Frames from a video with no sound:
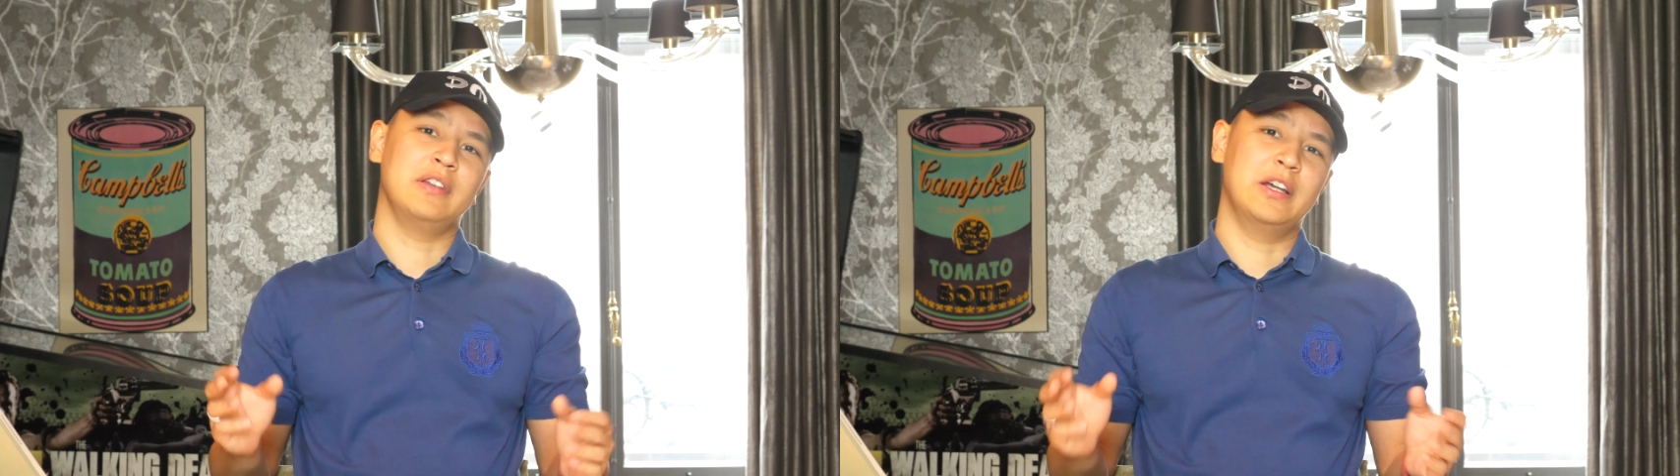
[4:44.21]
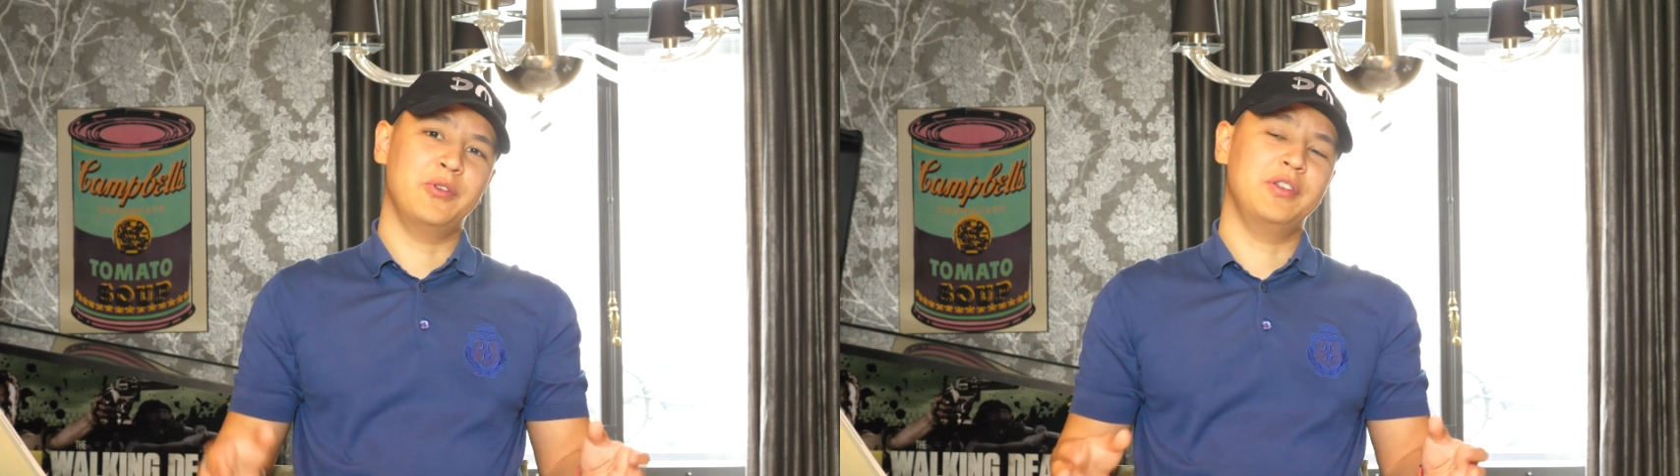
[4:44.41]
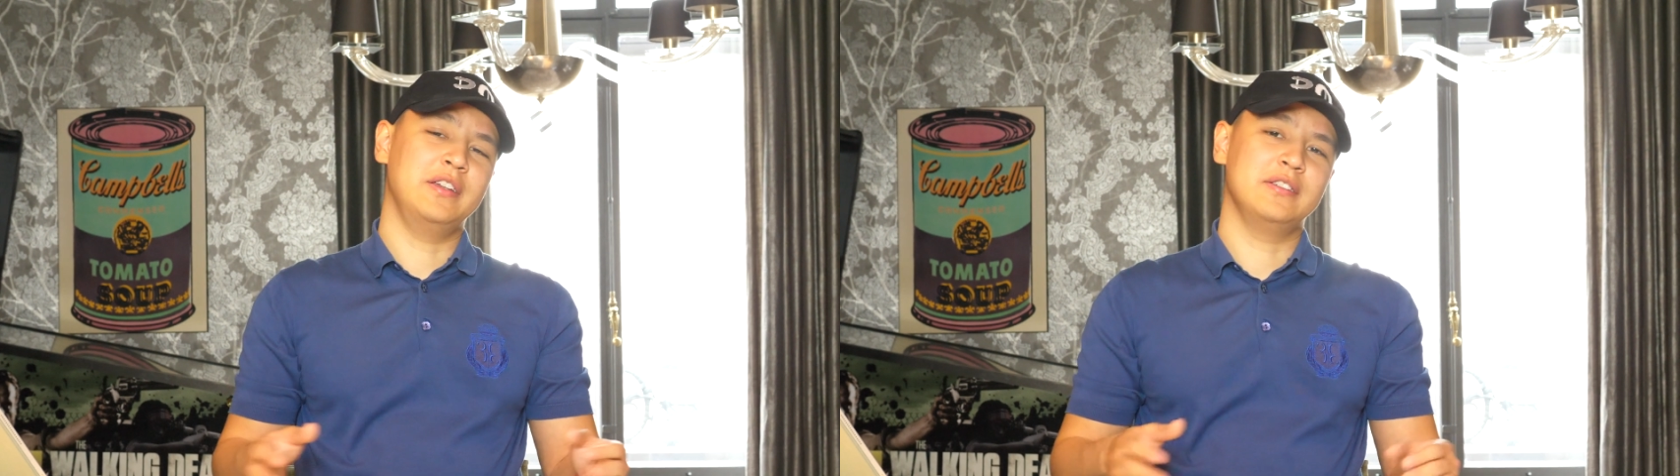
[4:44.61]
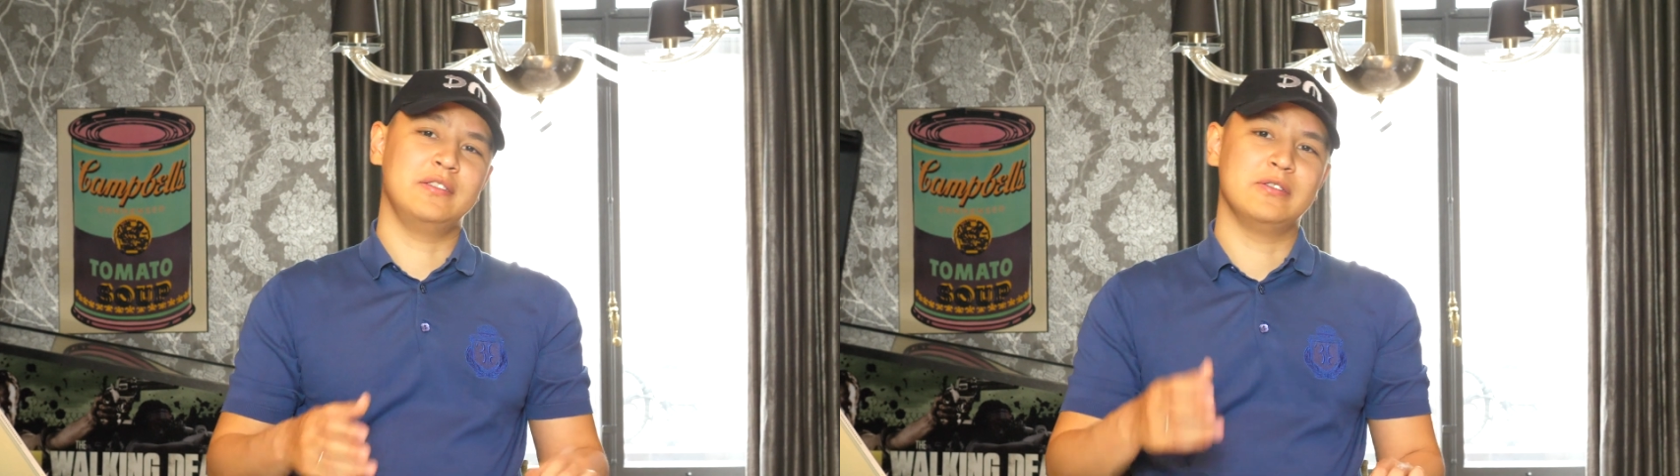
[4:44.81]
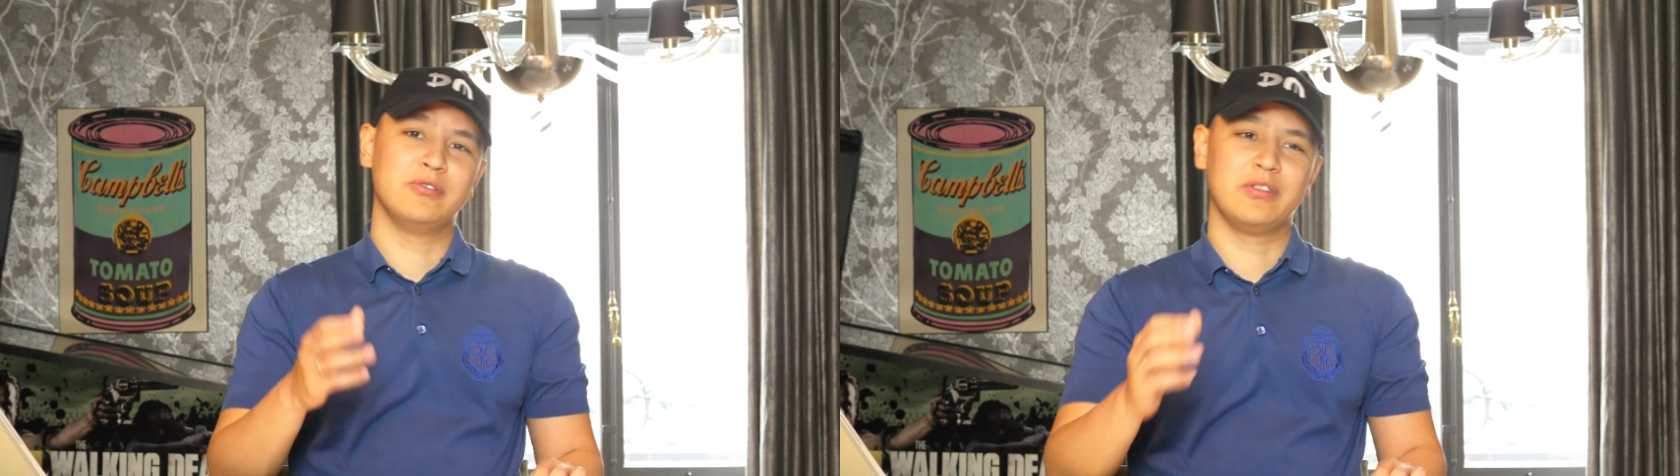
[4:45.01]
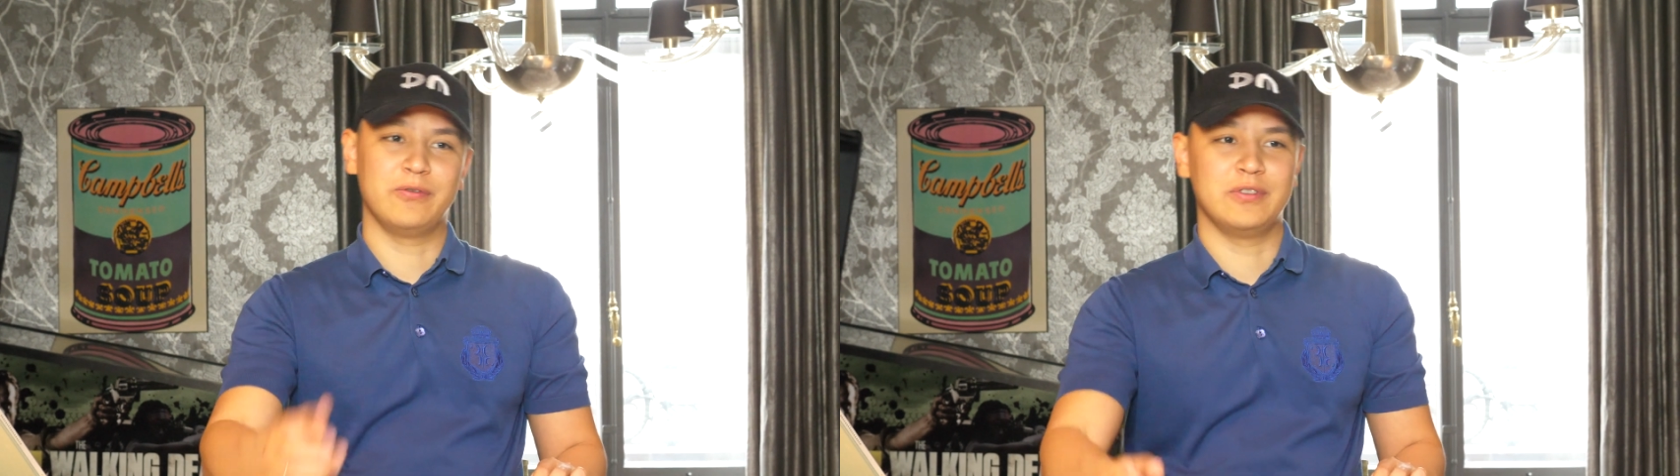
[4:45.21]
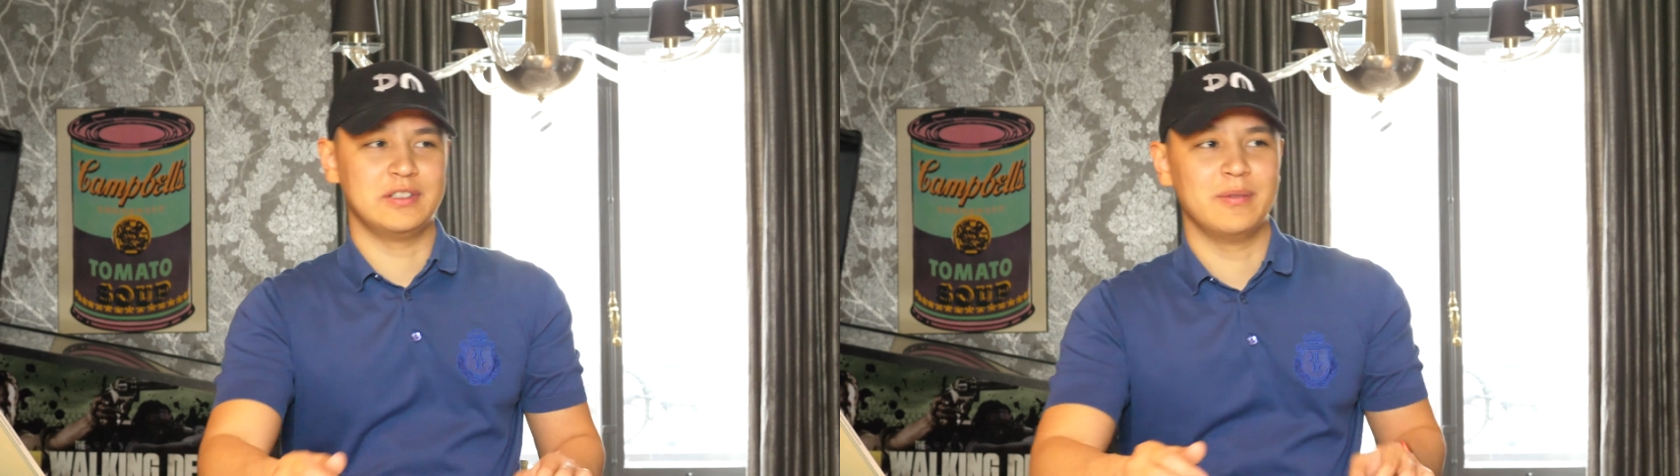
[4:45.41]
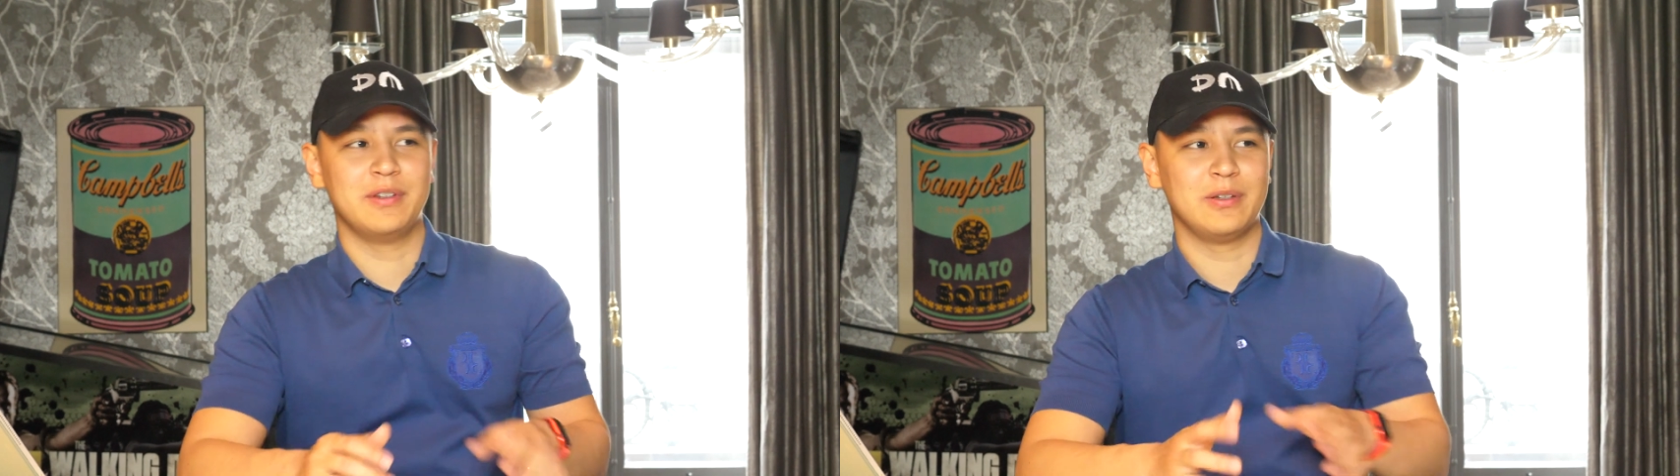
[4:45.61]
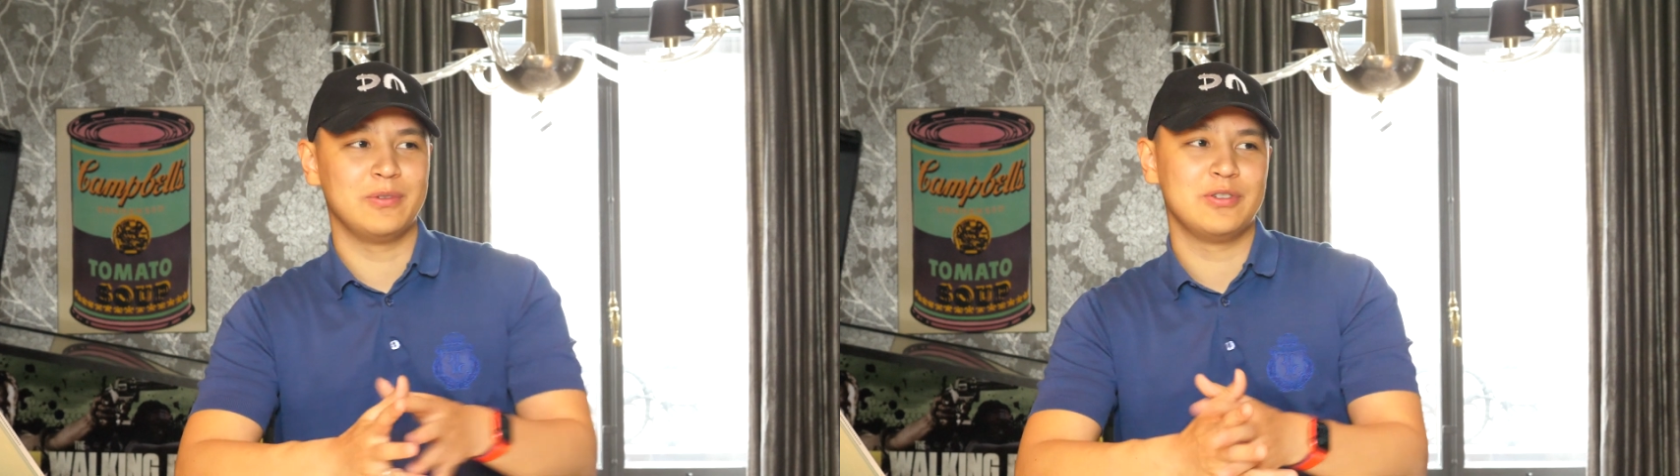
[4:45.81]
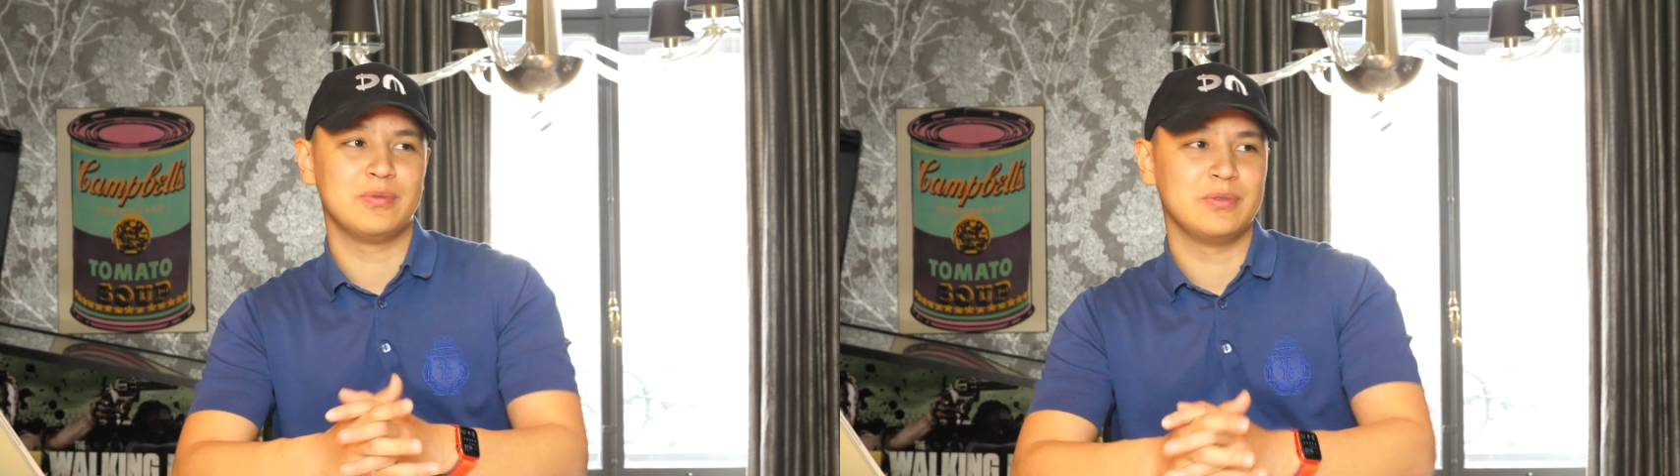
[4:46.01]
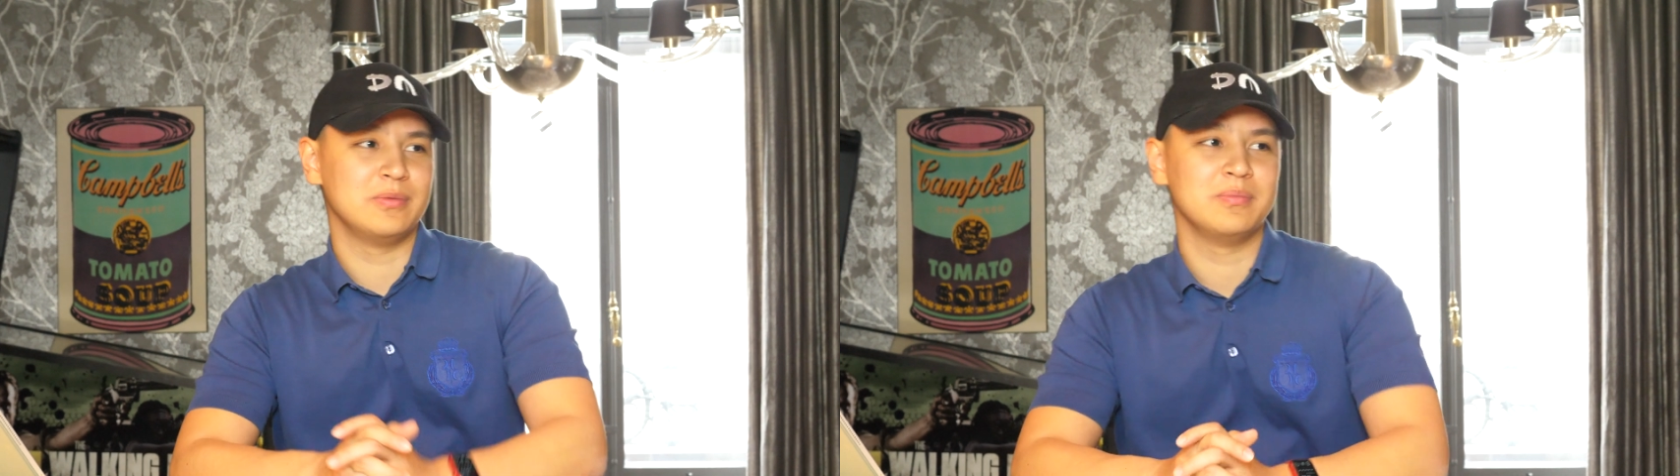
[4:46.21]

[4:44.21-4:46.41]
nowadays is looking for something which will